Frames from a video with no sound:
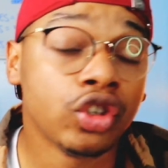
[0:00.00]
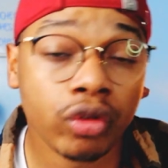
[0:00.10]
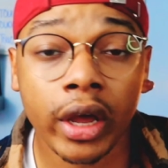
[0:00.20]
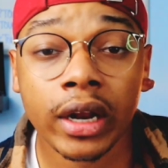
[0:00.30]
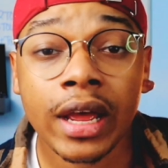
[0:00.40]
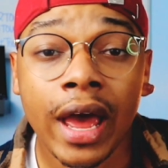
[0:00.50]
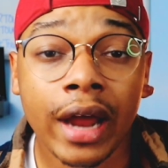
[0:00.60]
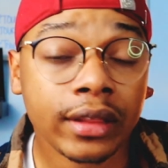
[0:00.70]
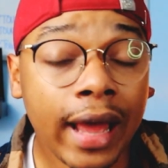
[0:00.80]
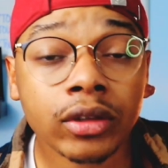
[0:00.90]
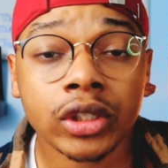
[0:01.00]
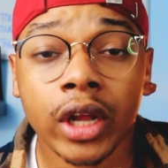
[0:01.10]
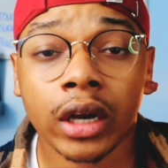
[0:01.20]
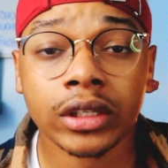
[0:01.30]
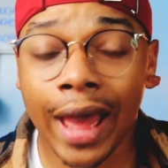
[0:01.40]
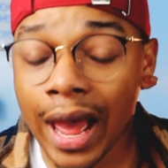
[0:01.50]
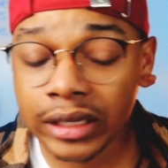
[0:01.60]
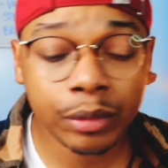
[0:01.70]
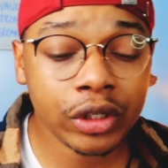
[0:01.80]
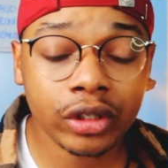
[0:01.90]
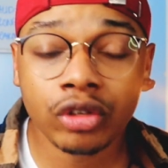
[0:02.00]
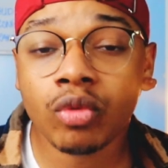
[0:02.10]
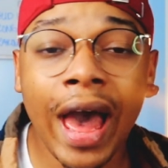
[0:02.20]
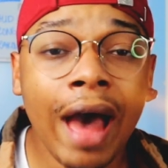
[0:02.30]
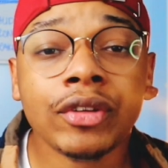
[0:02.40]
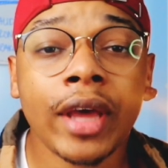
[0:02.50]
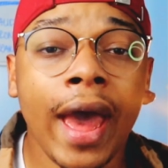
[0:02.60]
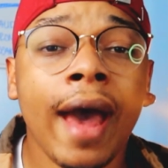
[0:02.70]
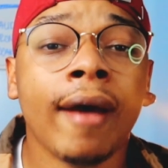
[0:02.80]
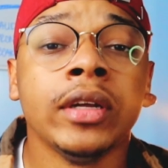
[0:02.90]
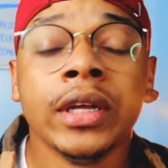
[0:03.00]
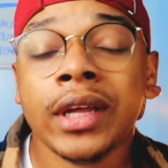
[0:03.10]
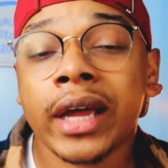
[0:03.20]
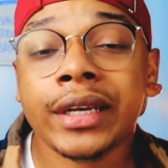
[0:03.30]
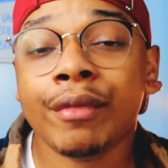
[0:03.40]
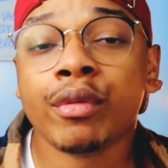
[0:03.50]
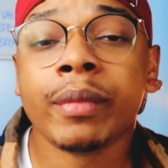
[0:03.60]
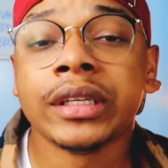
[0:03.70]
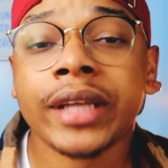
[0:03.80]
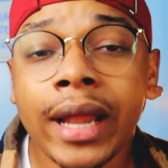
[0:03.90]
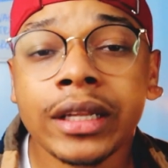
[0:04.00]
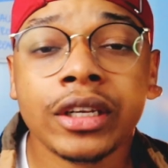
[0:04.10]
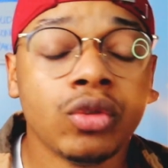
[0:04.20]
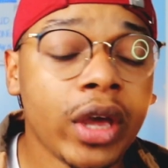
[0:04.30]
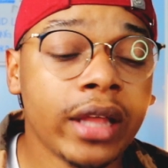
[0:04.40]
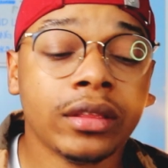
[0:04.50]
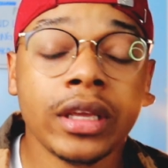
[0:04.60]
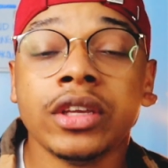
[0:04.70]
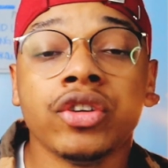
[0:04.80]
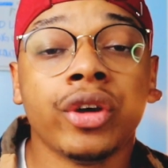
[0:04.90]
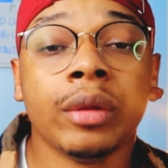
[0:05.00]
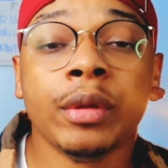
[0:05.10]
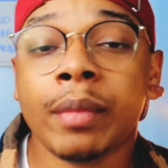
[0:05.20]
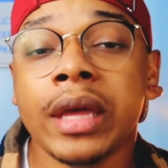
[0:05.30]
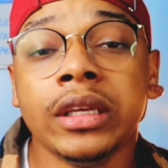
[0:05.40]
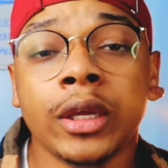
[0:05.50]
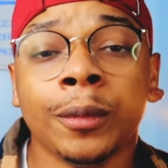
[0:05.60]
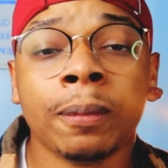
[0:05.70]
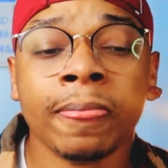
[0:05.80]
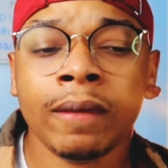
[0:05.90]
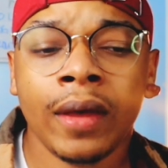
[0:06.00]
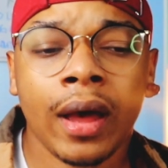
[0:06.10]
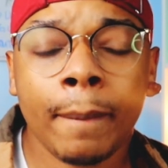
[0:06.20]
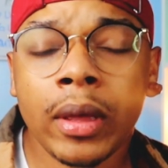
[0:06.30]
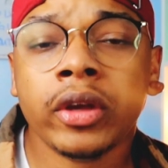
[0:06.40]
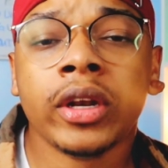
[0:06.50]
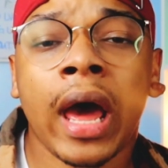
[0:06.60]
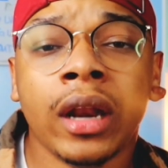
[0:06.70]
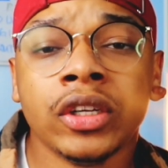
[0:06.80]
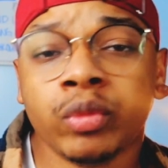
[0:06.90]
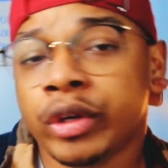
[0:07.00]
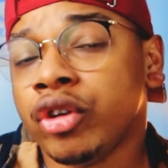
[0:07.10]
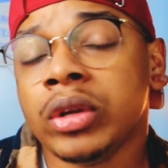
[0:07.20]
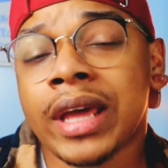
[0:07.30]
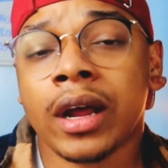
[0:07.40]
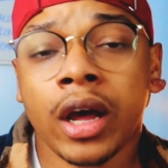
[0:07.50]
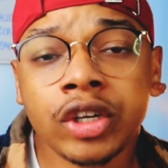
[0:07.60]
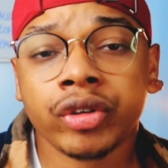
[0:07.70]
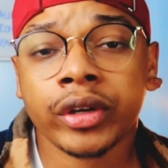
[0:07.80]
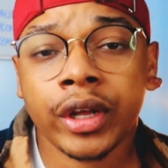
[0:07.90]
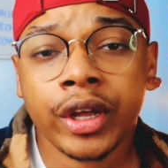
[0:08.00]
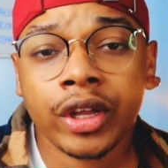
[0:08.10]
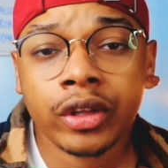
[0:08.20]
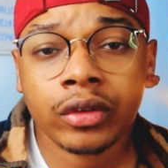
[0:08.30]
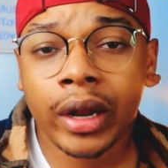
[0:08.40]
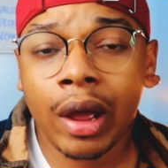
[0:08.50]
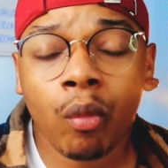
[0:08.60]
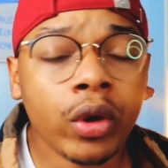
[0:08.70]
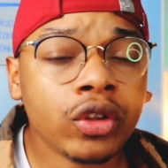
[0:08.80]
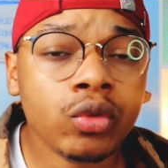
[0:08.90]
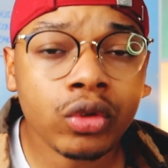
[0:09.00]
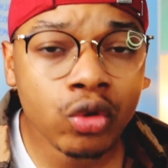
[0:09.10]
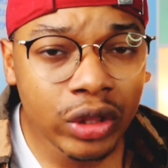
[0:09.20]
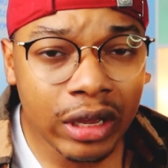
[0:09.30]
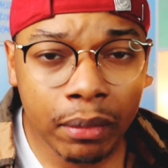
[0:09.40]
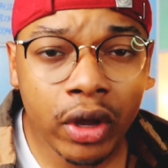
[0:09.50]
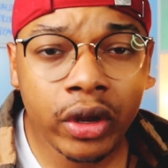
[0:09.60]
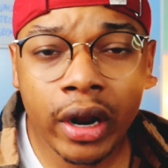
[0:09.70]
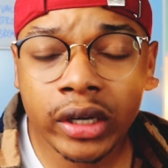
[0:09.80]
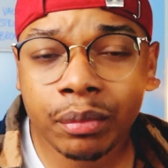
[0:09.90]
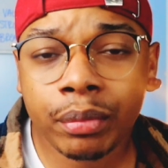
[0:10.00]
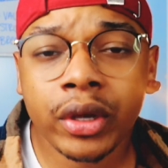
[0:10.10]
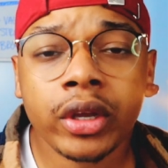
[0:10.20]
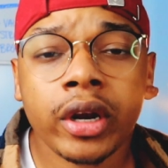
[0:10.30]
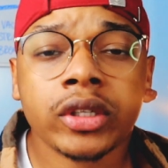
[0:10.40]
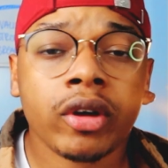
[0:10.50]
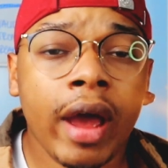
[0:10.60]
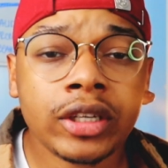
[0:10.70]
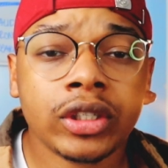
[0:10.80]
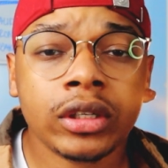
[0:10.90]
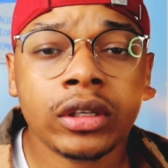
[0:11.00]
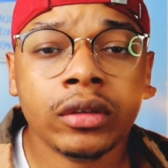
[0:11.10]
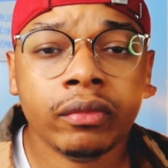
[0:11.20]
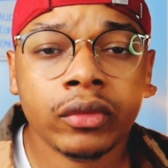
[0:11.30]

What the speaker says: trade at $1,000. It has to be, you have to have a different mentality. You can't think you're going to be making $1 million when you're only at 100. Like, you think millionaires and billionaires are actually,